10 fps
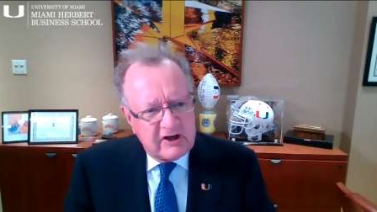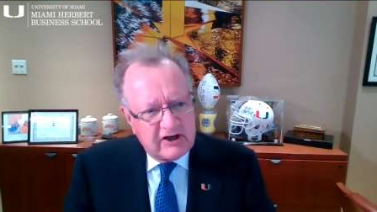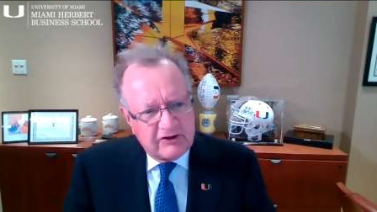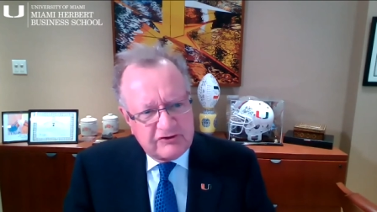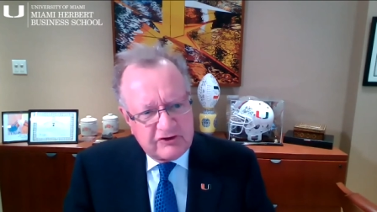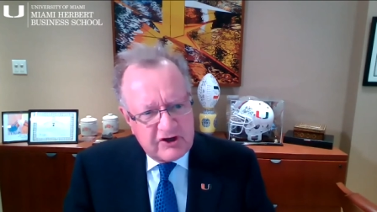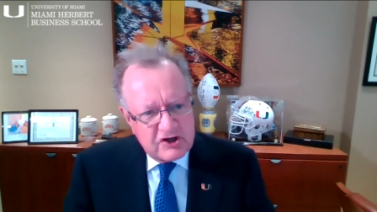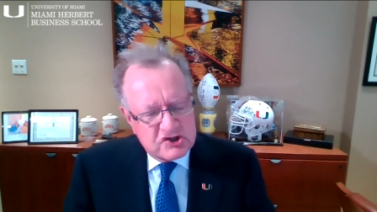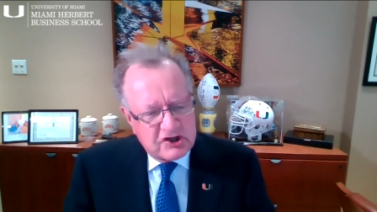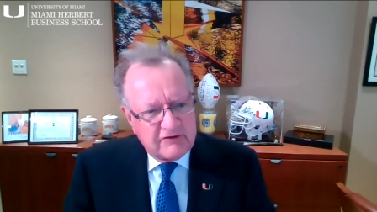in its
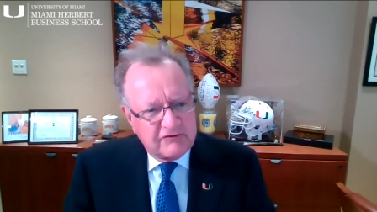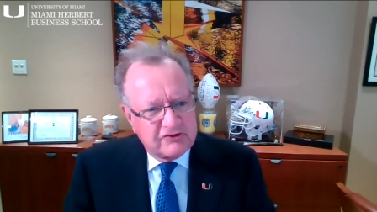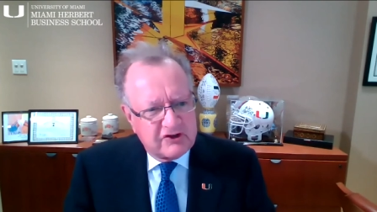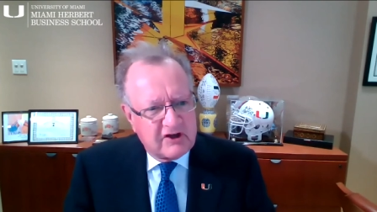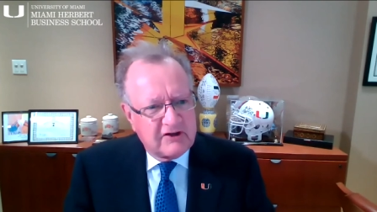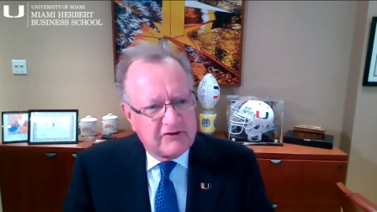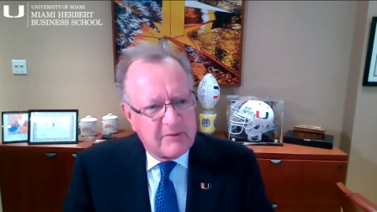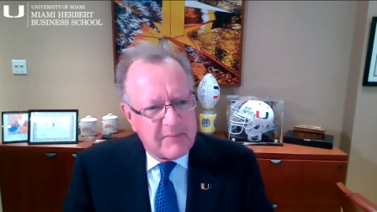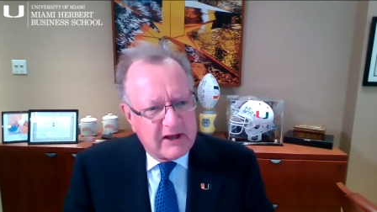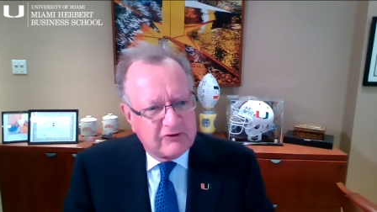initiatives the
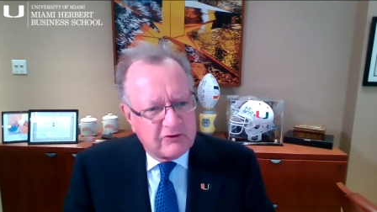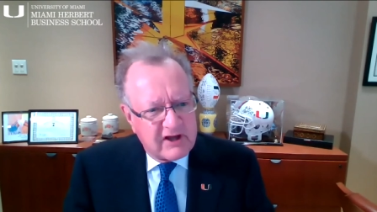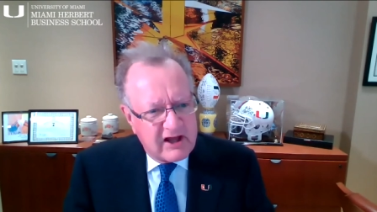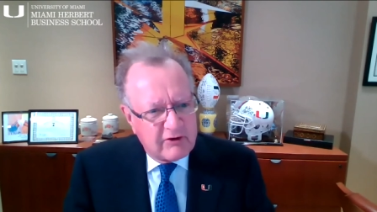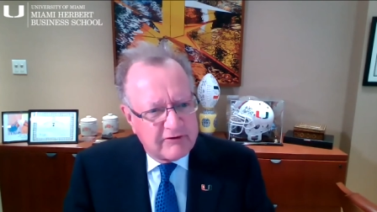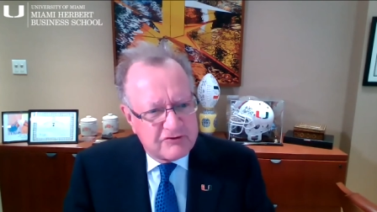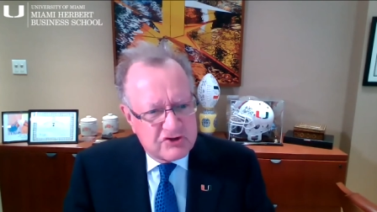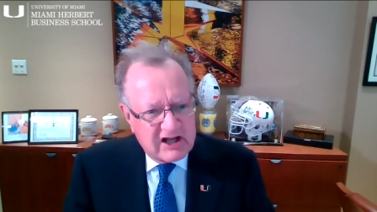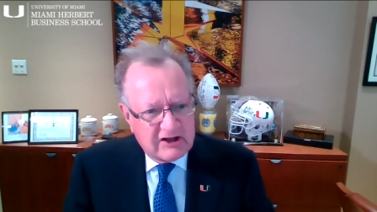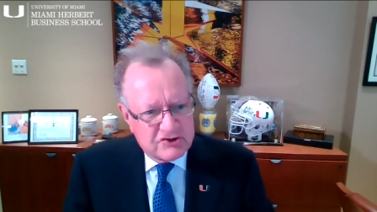mental health
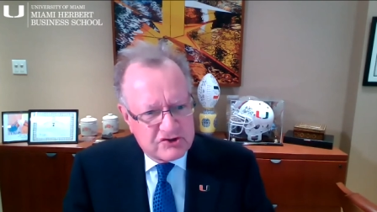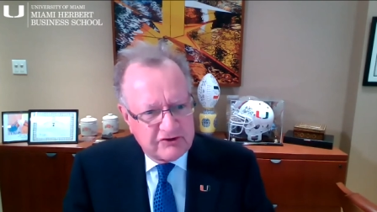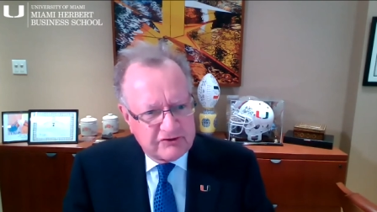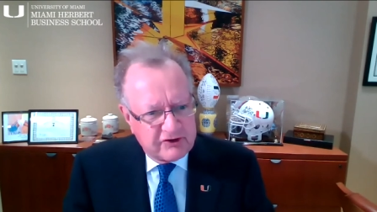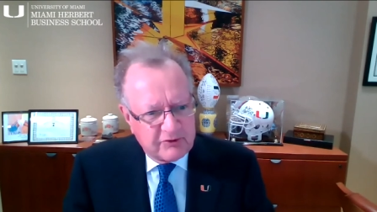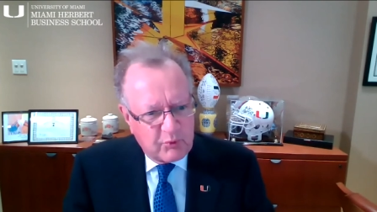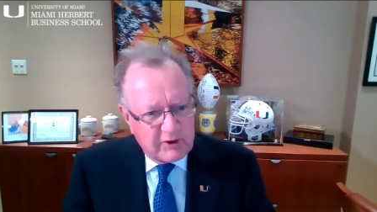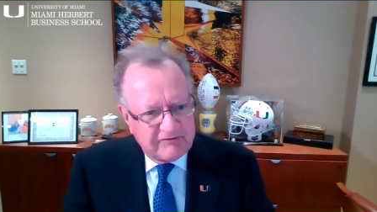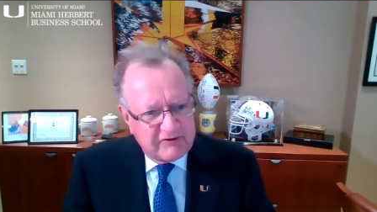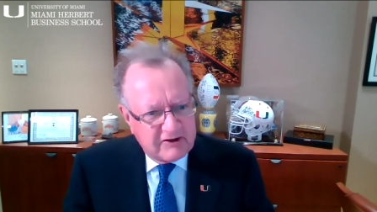challenges that
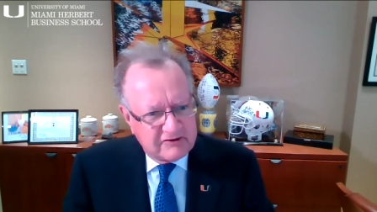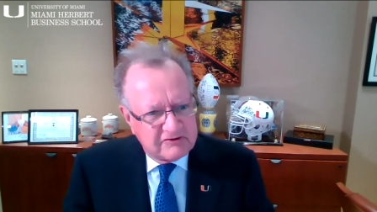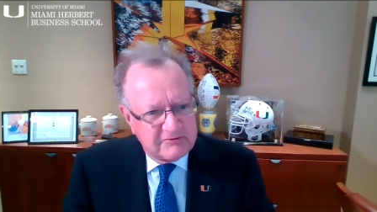we face?